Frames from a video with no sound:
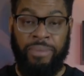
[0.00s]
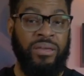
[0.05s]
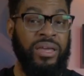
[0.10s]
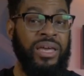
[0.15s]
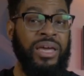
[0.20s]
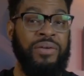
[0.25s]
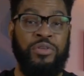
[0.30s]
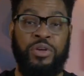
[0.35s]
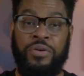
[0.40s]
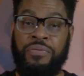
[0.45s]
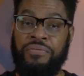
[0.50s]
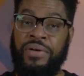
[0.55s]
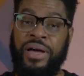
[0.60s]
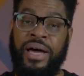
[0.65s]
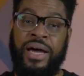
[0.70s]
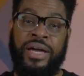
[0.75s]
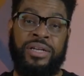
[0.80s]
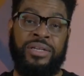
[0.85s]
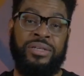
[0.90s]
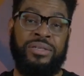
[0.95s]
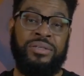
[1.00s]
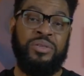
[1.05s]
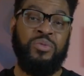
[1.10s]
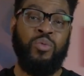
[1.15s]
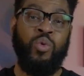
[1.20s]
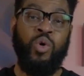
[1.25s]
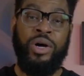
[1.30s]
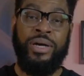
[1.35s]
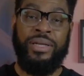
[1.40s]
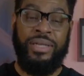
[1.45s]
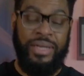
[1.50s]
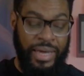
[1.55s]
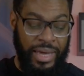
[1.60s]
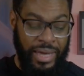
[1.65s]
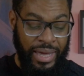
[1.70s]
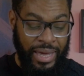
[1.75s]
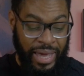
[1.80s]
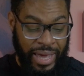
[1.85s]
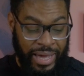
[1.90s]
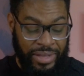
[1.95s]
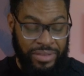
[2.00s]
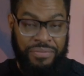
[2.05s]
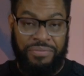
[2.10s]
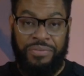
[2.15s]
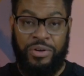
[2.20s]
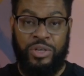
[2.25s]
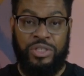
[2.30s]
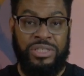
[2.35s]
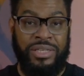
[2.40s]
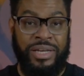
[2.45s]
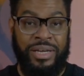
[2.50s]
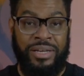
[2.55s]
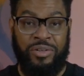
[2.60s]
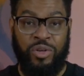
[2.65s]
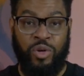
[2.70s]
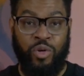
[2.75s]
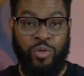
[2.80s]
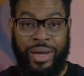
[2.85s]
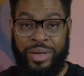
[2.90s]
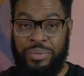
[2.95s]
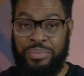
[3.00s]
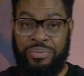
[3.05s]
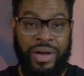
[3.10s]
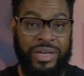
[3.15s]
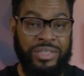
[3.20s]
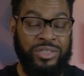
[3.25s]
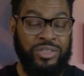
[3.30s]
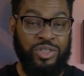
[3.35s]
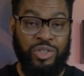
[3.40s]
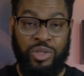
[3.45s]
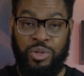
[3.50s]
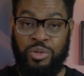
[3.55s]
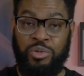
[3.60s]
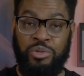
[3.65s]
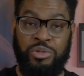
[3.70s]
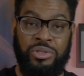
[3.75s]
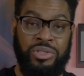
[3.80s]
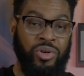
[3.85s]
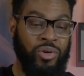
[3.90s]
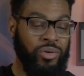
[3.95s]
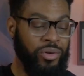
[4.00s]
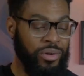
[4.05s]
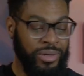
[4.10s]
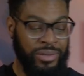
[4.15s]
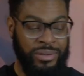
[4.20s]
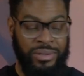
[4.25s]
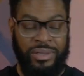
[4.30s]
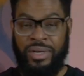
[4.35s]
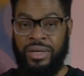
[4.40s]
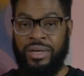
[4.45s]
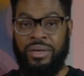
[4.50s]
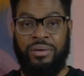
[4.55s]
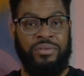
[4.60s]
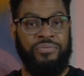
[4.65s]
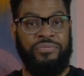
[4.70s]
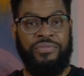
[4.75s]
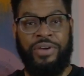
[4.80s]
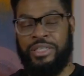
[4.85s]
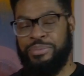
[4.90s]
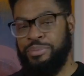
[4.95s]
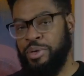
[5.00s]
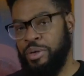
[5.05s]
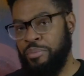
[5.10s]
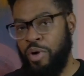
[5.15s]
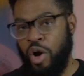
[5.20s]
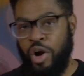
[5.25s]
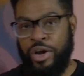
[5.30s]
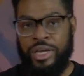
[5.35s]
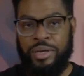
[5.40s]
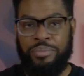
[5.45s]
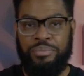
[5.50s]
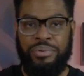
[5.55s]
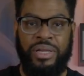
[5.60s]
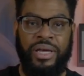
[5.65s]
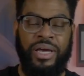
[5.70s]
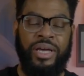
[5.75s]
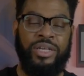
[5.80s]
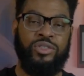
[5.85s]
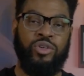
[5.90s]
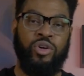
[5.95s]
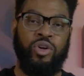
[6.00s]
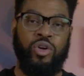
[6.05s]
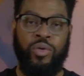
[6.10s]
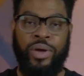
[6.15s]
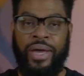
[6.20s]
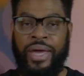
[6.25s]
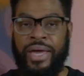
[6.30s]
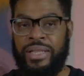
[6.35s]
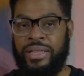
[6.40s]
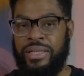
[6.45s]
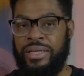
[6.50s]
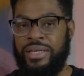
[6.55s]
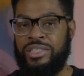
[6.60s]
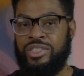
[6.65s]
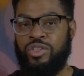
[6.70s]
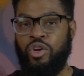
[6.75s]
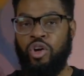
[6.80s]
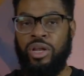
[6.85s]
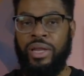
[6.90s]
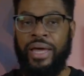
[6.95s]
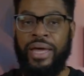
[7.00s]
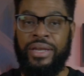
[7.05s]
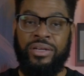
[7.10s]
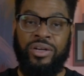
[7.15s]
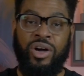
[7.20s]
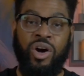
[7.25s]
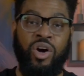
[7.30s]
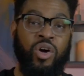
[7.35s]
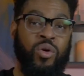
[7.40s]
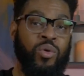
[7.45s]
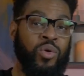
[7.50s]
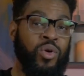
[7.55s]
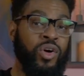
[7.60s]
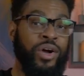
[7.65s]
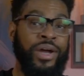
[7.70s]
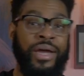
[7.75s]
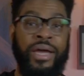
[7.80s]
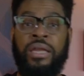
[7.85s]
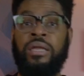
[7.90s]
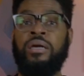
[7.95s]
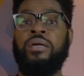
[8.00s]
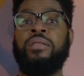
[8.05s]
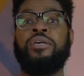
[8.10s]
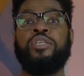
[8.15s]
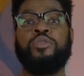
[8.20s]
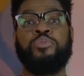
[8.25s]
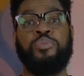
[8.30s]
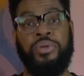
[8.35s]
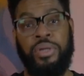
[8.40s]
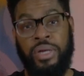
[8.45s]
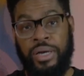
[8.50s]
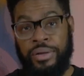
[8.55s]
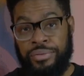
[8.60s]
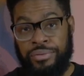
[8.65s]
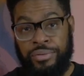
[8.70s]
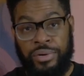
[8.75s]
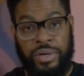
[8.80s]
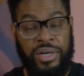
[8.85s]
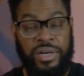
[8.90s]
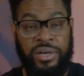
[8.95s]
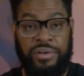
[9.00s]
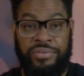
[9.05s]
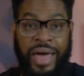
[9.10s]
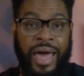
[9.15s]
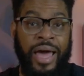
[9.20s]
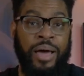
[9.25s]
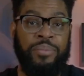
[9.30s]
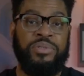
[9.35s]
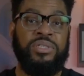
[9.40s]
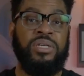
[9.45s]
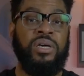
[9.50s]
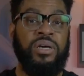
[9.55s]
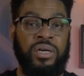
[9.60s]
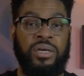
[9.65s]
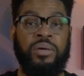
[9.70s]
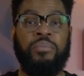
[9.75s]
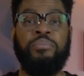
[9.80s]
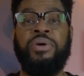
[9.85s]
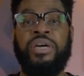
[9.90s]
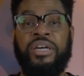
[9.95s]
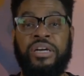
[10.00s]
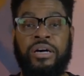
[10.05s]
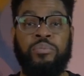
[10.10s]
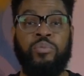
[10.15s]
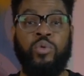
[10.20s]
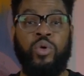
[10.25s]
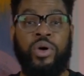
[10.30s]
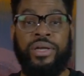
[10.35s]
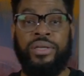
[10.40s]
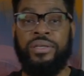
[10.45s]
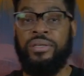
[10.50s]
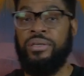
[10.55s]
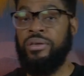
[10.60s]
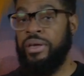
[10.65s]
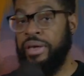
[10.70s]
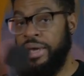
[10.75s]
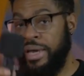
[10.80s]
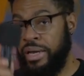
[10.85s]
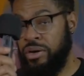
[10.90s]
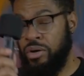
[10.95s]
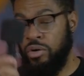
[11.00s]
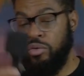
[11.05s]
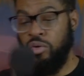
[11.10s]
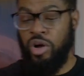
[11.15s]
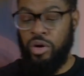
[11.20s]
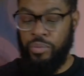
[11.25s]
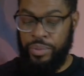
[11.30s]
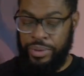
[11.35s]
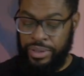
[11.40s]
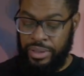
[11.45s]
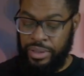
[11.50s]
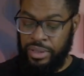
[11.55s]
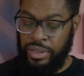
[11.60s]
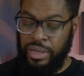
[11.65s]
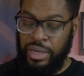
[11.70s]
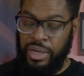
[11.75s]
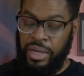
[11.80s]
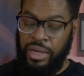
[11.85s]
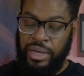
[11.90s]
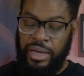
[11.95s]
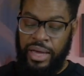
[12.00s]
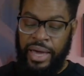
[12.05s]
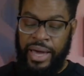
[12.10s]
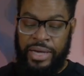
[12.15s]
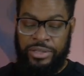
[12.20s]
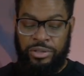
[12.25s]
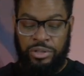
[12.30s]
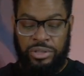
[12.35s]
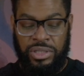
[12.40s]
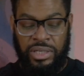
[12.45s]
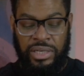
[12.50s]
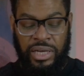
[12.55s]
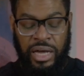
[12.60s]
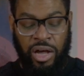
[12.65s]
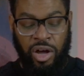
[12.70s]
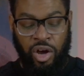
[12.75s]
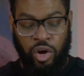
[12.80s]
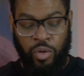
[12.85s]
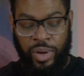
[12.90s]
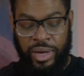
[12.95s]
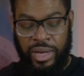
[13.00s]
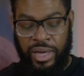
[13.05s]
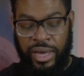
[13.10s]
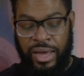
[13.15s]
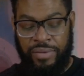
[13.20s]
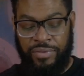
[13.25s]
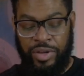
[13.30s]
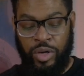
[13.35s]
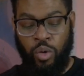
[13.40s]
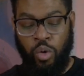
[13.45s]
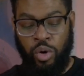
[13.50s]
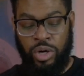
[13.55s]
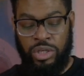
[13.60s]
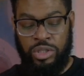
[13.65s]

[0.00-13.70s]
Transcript: If you can find one at the first gen, great prices used on Facebook Marketplace or Craigslist or Let Go or any of these plethora of apps, pick up one. You can't go wrong with it. As you see, I already have a quarter